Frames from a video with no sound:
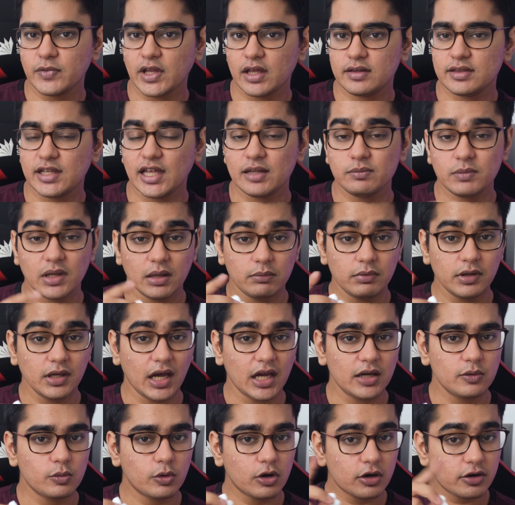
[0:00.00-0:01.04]
then maybe
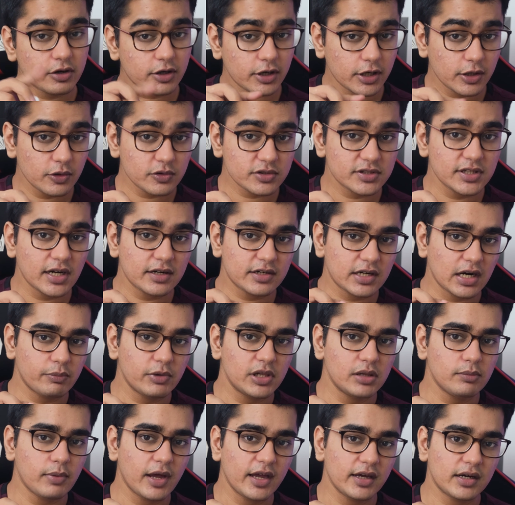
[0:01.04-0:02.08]
I would reduce the
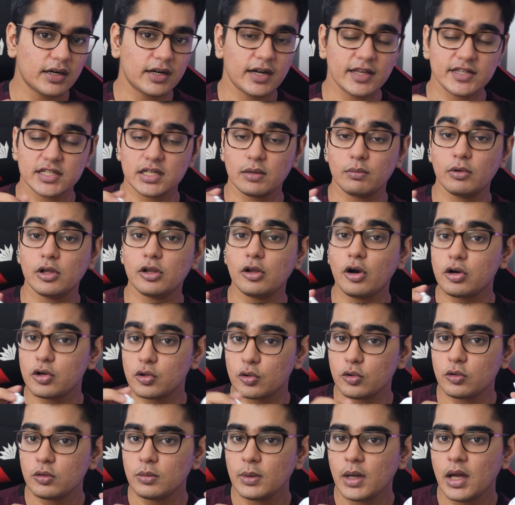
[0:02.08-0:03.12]
treble by a decibel or
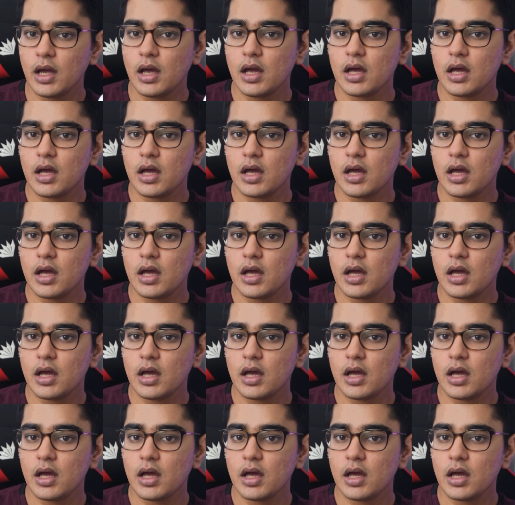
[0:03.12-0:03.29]
two,